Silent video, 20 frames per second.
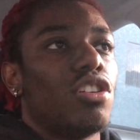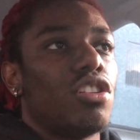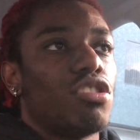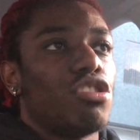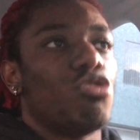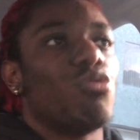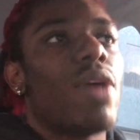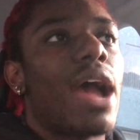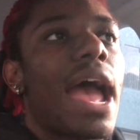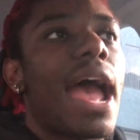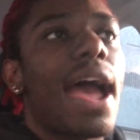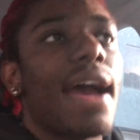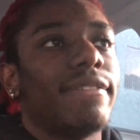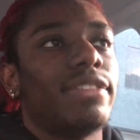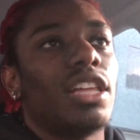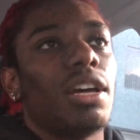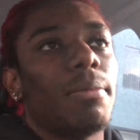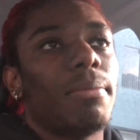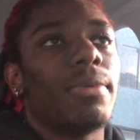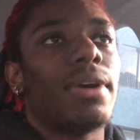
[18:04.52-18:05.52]
you have
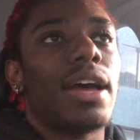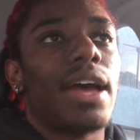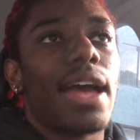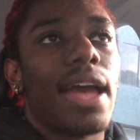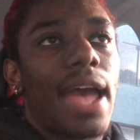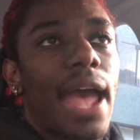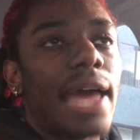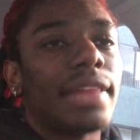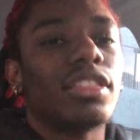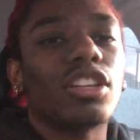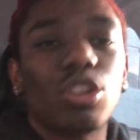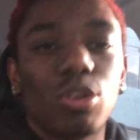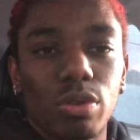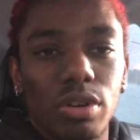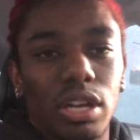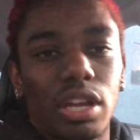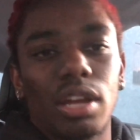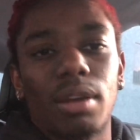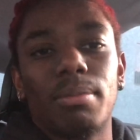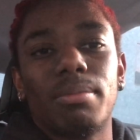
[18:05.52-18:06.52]
them at the
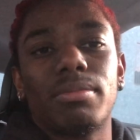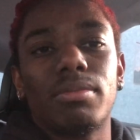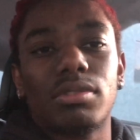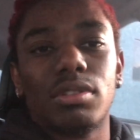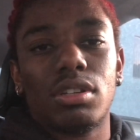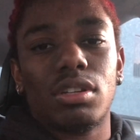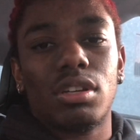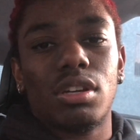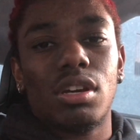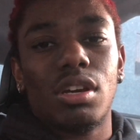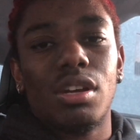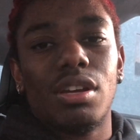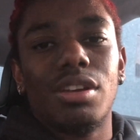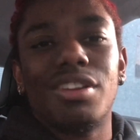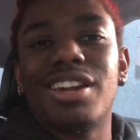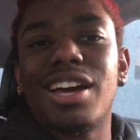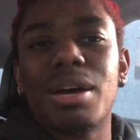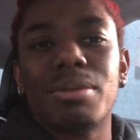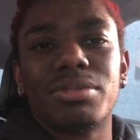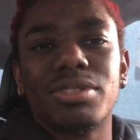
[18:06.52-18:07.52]
crib. You
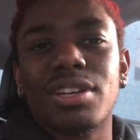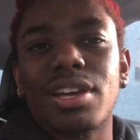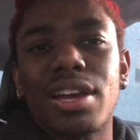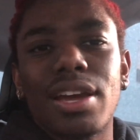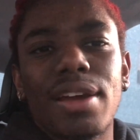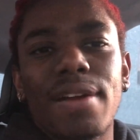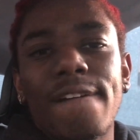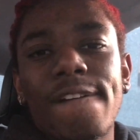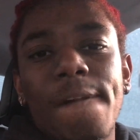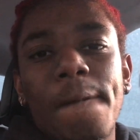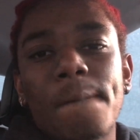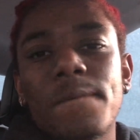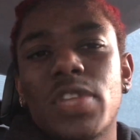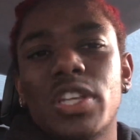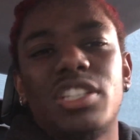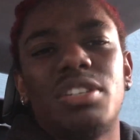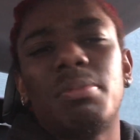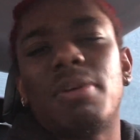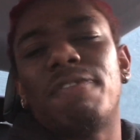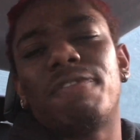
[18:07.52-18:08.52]
know what I'm saying?
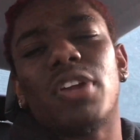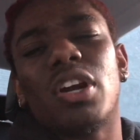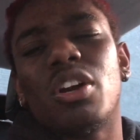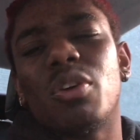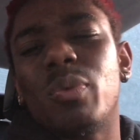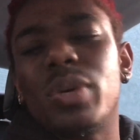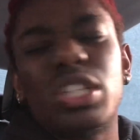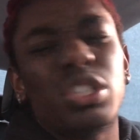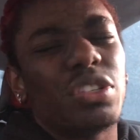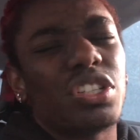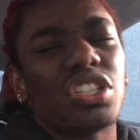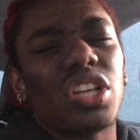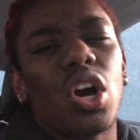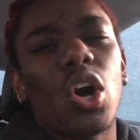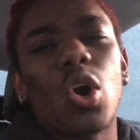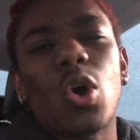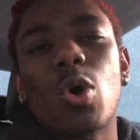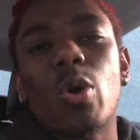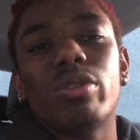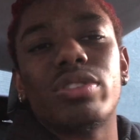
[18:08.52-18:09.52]
She been flirting with you this
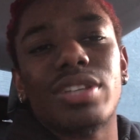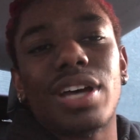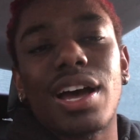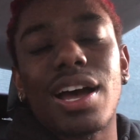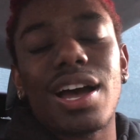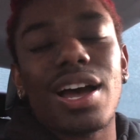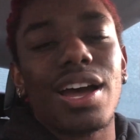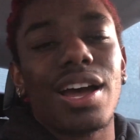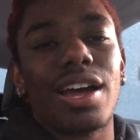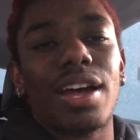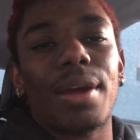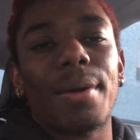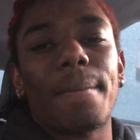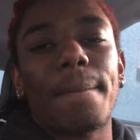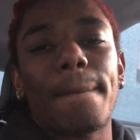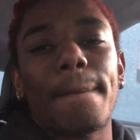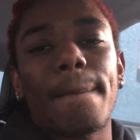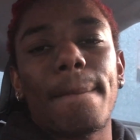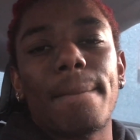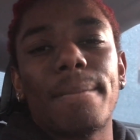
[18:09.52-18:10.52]
whole time.
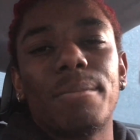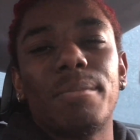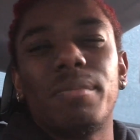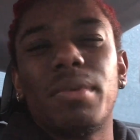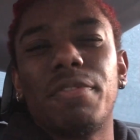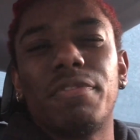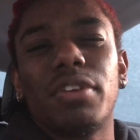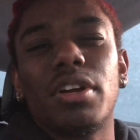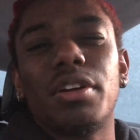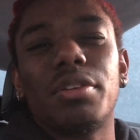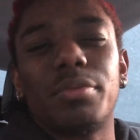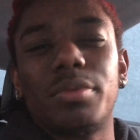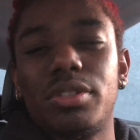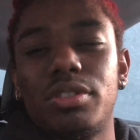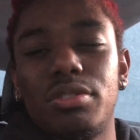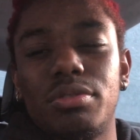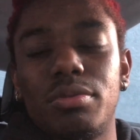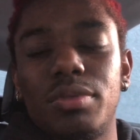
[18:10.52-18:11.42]
Been flirting with you,